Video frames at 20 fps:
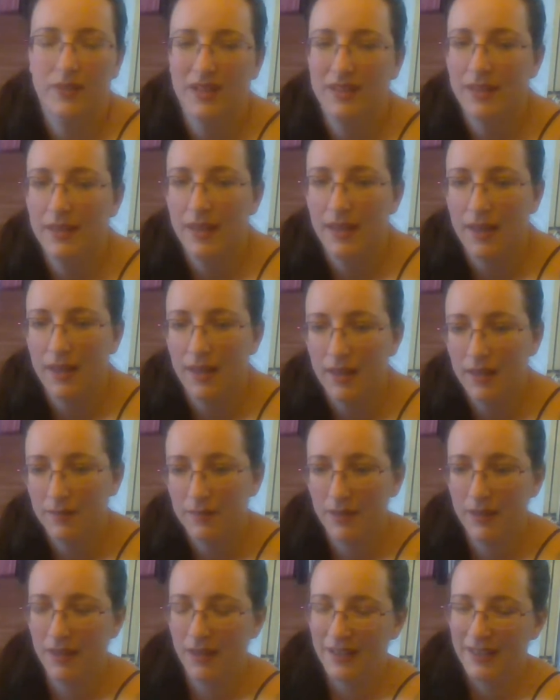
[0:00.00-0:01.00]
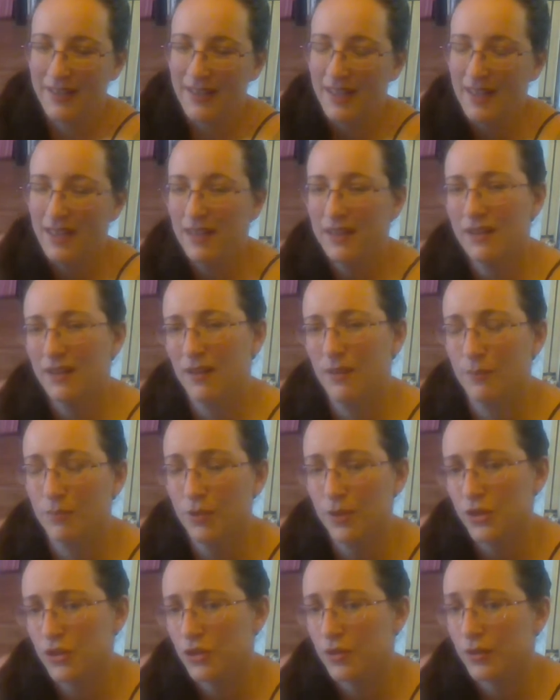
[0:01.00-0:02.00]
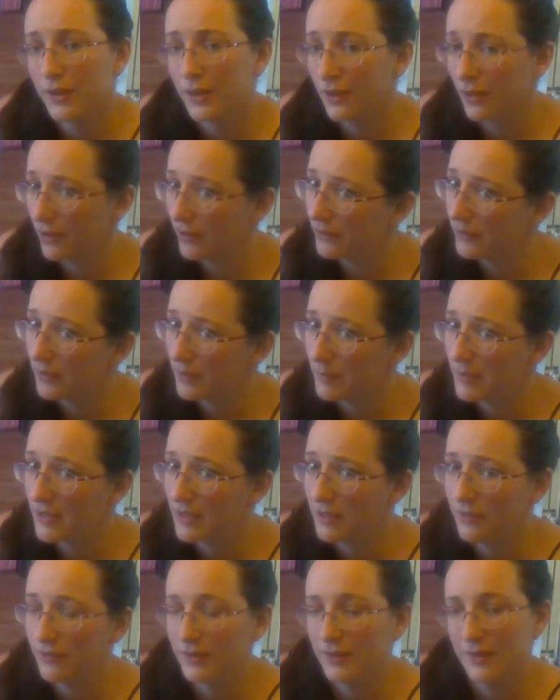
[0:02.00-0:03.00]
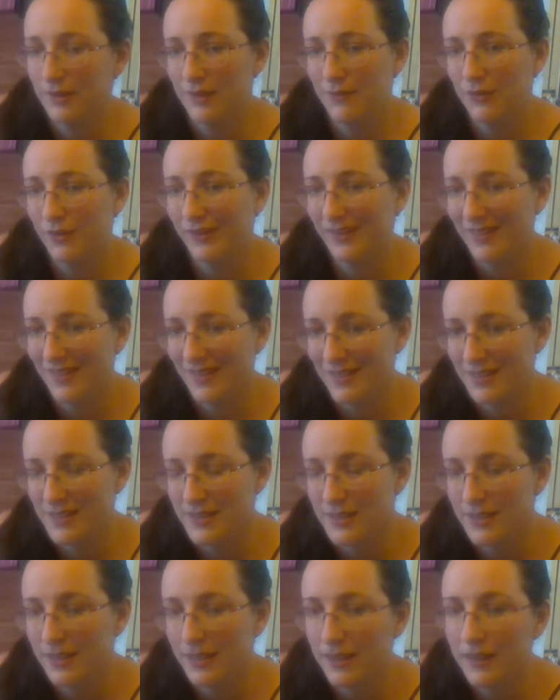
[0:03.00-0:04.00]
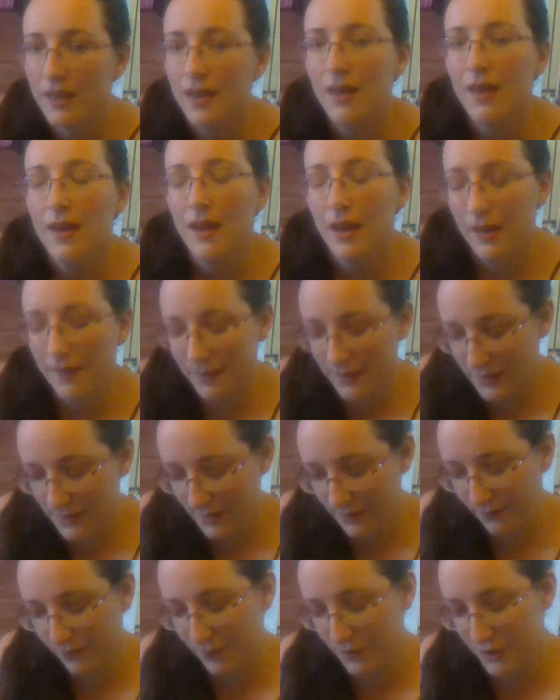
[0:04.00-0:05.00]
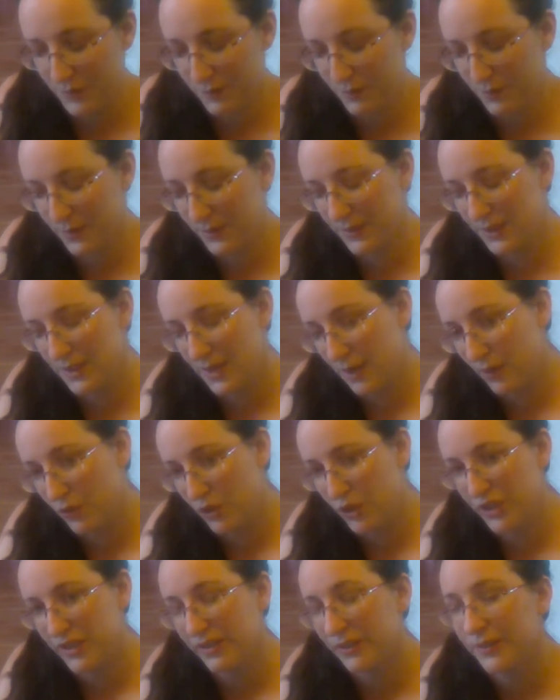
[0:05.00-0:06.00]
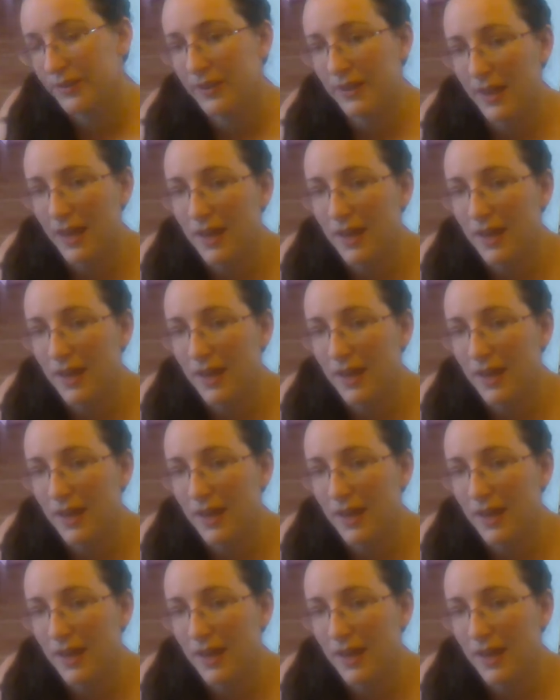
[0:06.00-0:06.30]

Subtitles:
Yeah, again, I'm pretty sure it can only be used at level 60, and the difference between the Terror Shield and the